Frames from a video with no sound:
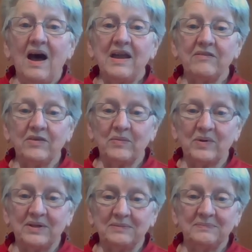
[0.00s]
Hi
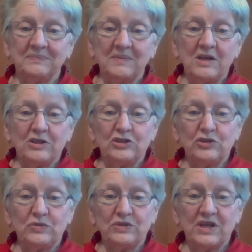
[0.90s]
everyone.
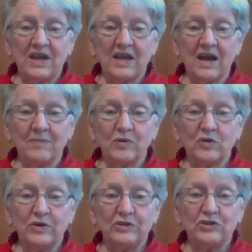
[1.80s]
Today I'm
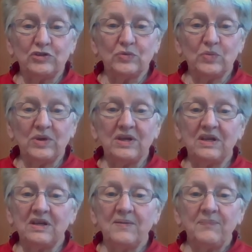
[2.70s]
going to
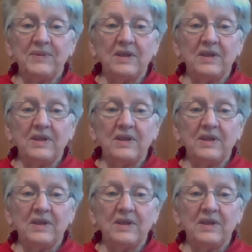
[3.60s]
read.